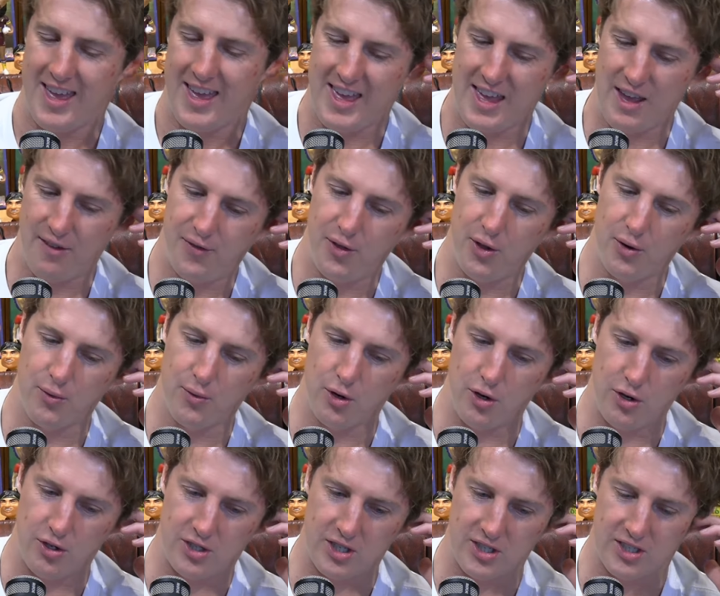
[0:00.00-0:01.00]
If the
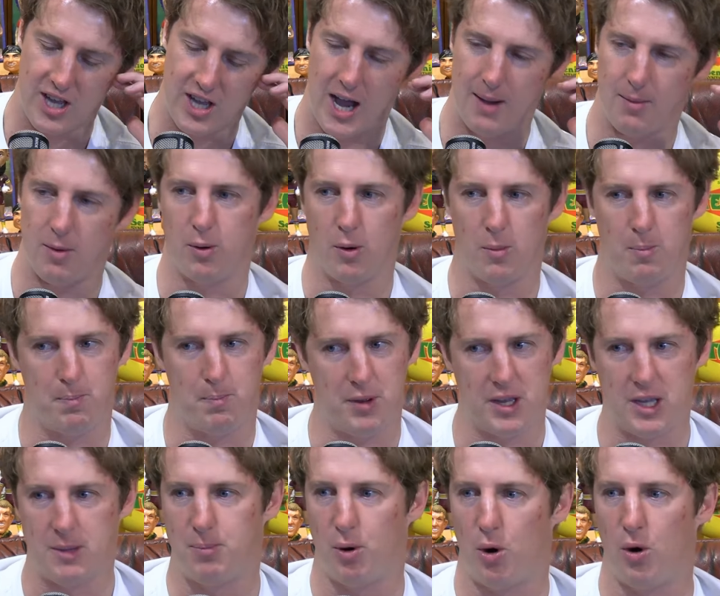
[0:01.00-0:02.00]
Roosters come and put
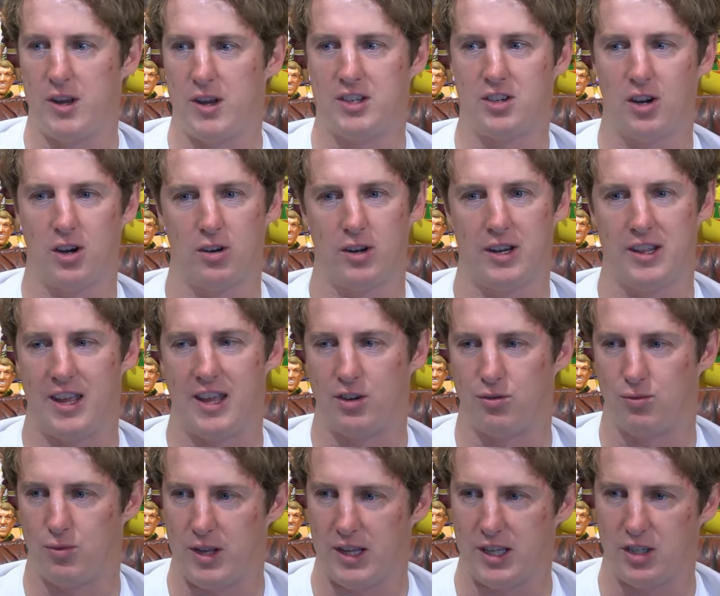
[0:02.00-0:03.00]
big points on in these
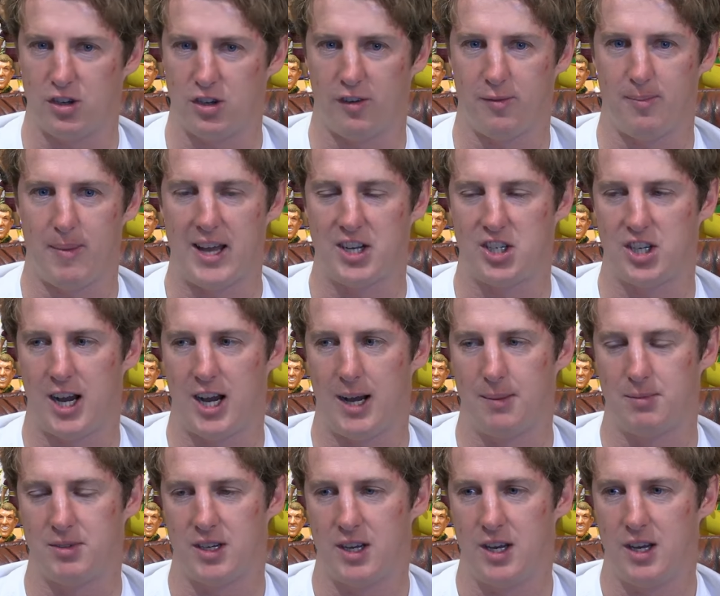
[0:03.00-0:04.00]
really soft
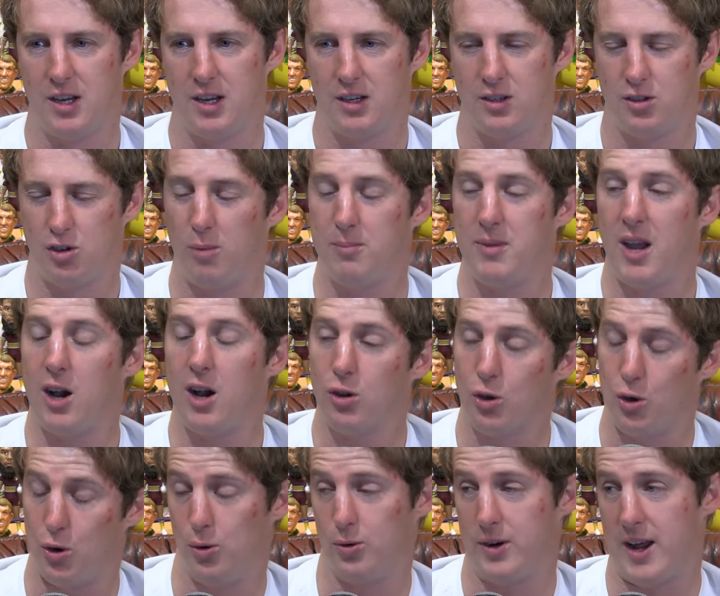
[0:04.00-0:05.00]
matchups, Dom Young
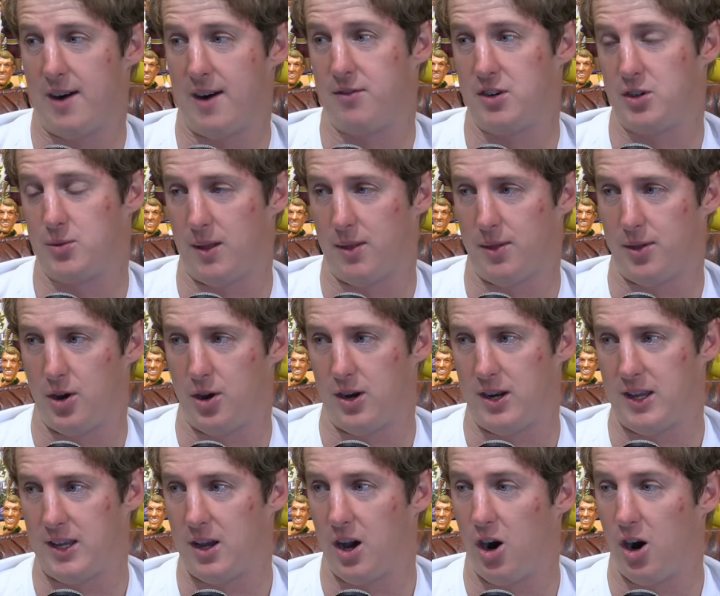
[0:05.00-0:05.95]
could average 130.